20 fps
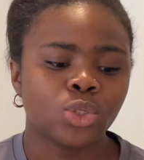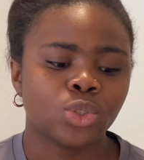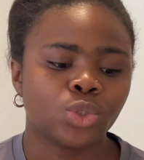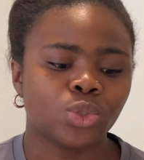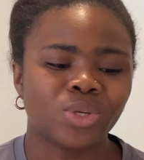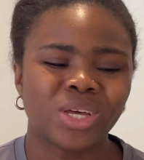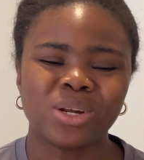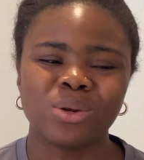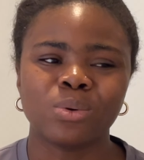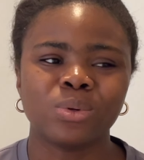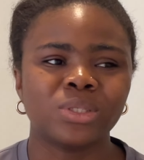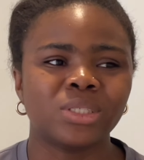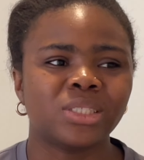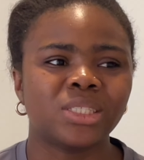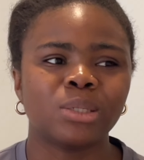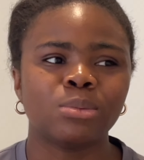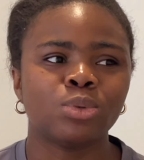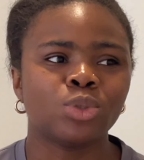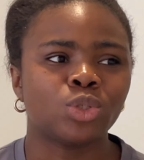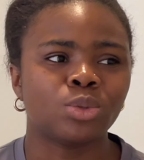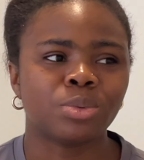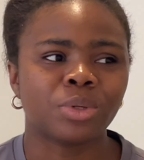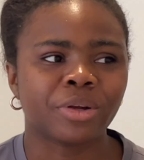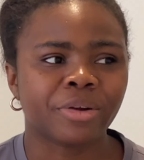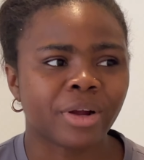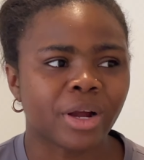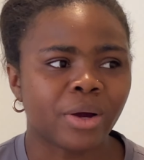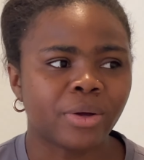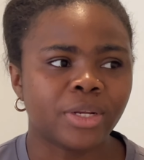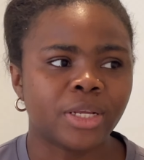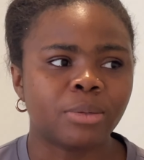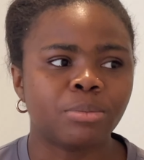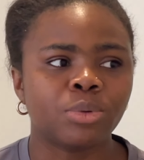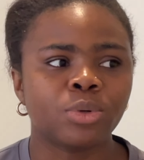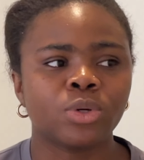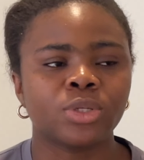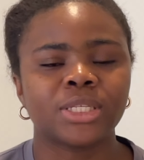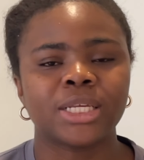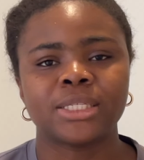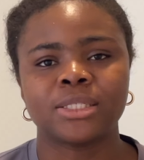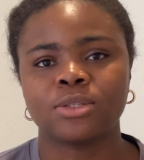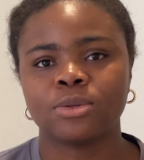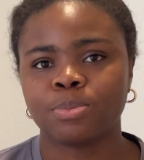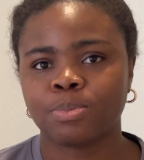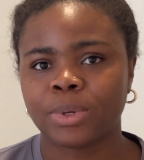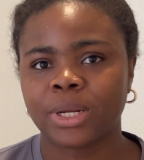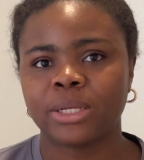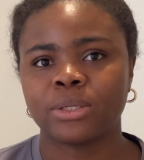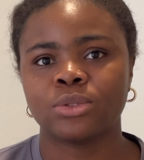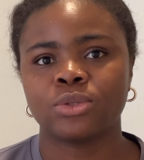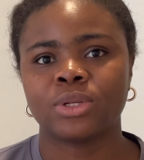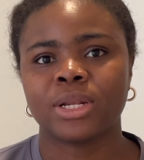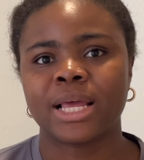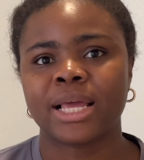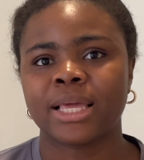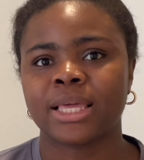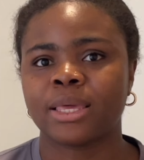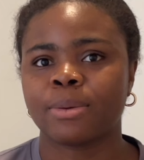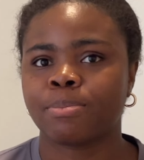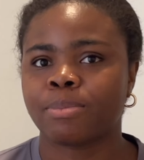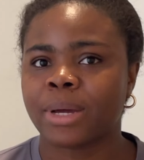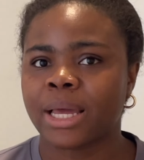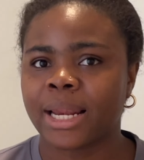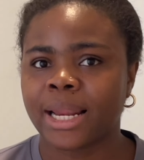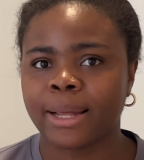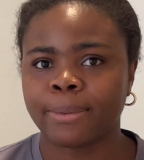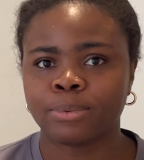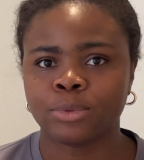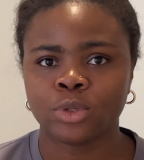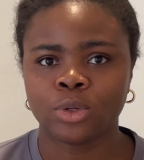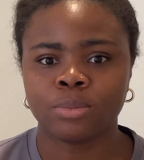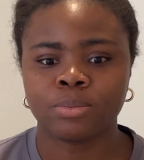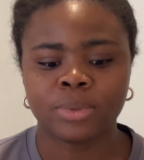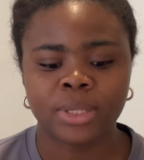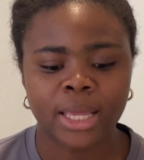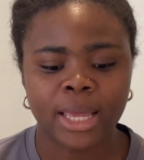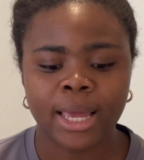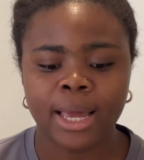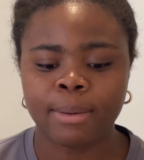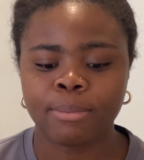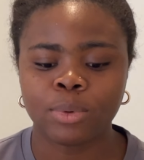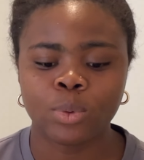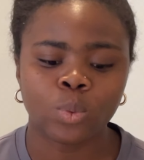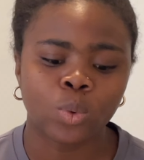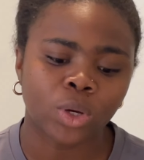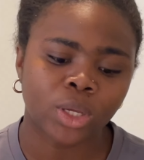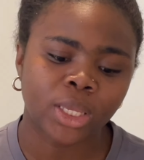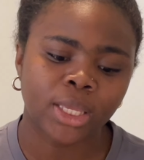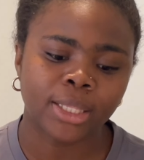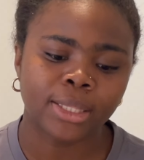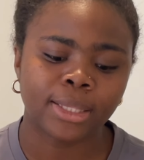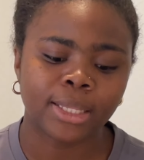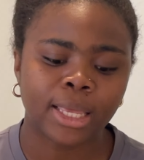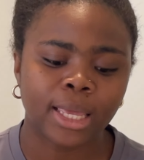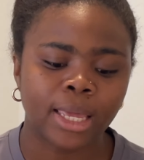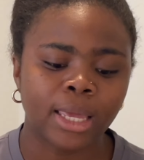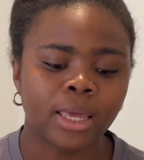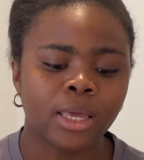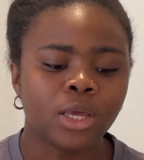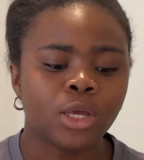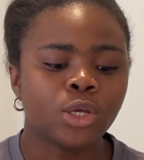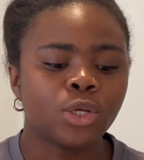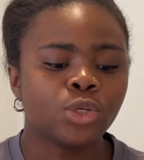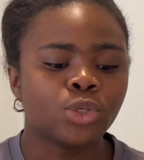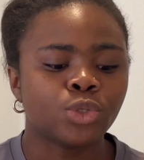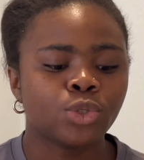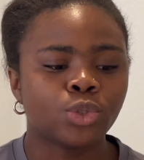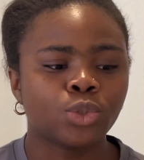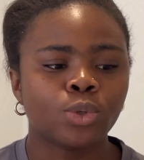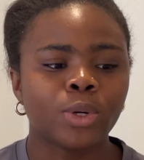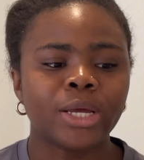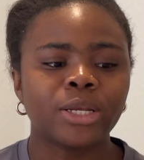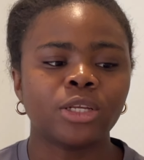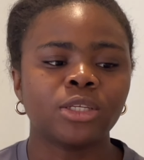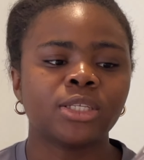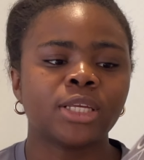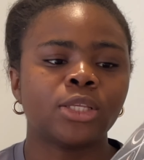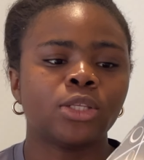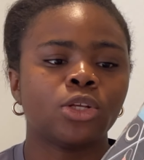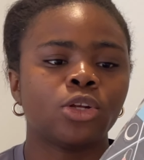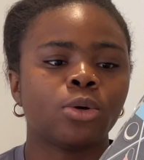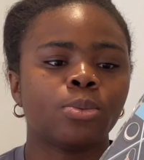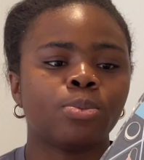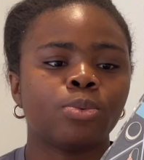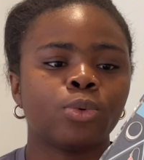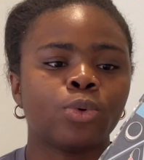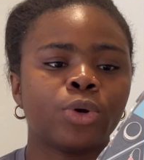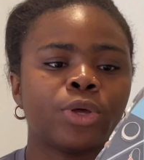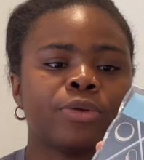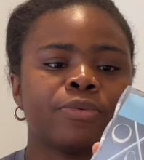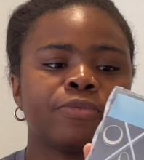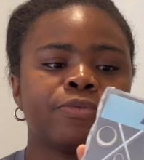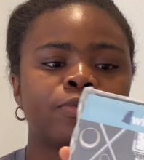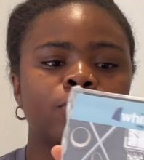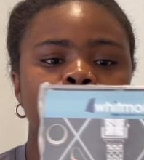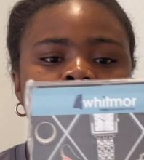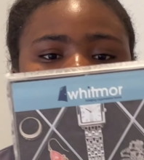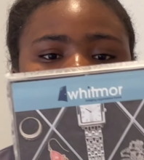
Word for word: So I don't want the table to be crowded because I still plan to like keep my laptop there and be working there. So I just ended up going for